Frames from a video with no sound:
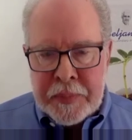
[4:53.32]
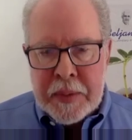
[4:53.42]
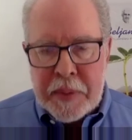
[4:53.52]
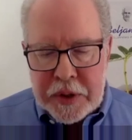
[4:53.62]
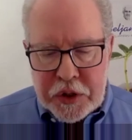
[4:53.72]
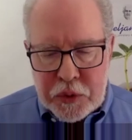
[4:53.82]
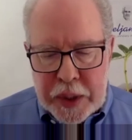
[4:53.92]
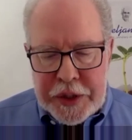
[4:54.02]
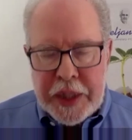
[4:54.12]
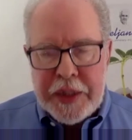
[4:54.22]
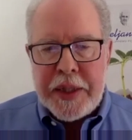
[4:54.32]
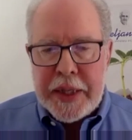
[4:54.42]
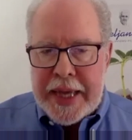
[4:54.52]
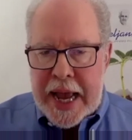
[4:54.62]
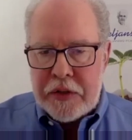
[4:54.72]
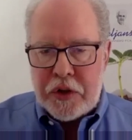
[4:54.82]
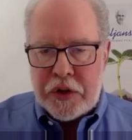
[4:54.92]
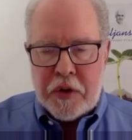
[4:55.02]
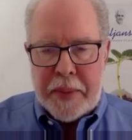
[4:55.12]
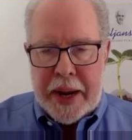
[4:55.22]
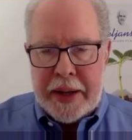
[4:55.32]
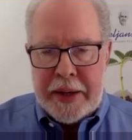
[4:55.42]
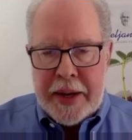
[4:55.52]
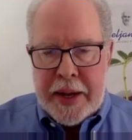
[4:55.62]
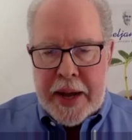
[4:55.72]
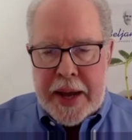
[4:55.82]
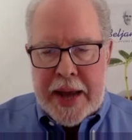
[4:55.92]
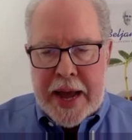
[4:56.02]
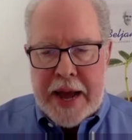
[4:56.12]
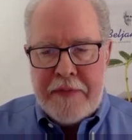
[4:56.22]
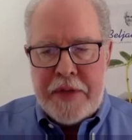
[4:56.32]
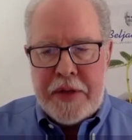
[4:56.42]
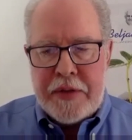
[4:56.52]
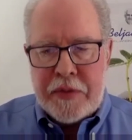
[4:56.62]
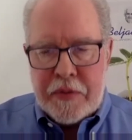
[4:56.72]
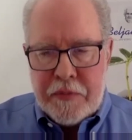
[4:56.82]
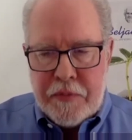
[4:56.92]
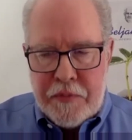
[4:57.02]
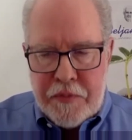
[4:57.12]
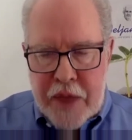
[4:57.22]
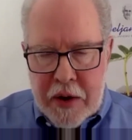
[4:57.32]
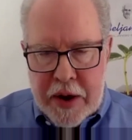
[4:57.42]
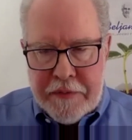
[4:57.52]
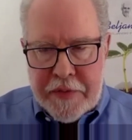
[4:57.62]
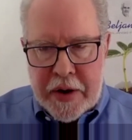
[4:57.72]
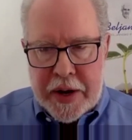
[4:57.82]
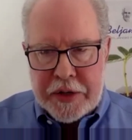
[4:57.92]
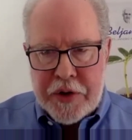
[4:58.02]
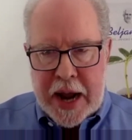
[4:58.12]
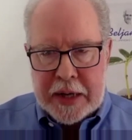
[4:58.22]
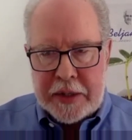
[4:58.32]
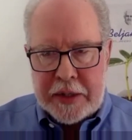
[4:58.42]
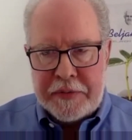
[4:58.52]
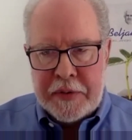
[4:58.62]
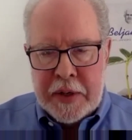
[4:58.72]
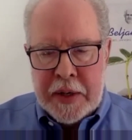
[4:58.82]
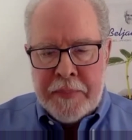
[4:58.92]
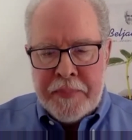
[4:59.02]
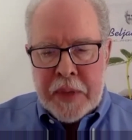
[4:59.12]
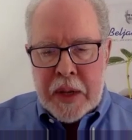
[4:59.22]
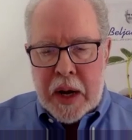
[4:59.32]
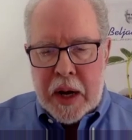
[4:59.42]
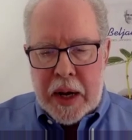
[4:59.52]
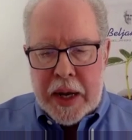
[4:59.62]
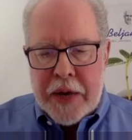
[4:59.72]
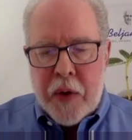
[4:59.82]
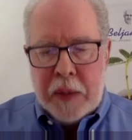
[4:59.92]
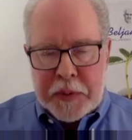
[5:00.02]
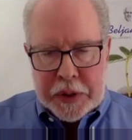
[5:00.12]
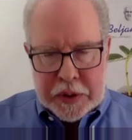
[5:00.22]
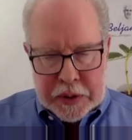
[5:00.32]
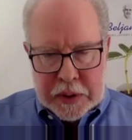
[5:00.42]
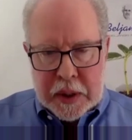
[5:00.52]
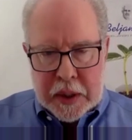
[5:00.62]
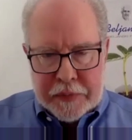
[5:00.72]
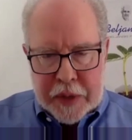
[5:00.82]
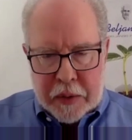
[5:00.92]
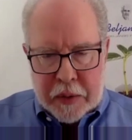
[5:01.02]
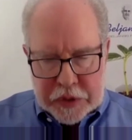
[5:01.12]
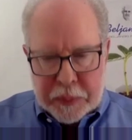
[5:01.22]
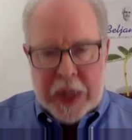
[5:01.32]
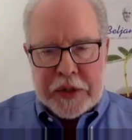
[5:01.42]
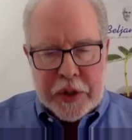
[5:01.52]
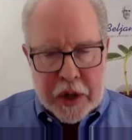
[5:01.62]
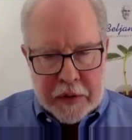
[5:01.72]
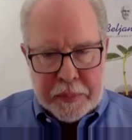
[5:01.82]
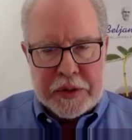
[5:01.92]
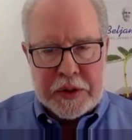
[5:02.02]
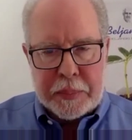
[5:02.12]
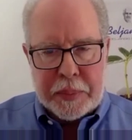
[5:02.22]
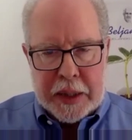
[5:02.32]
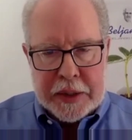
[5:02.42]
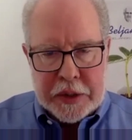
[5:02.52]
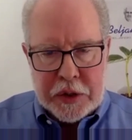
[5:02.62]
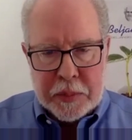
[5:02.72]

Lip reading: but to switch into the cancer domain and have this very, very attractive interruption of or suppression of blood supply to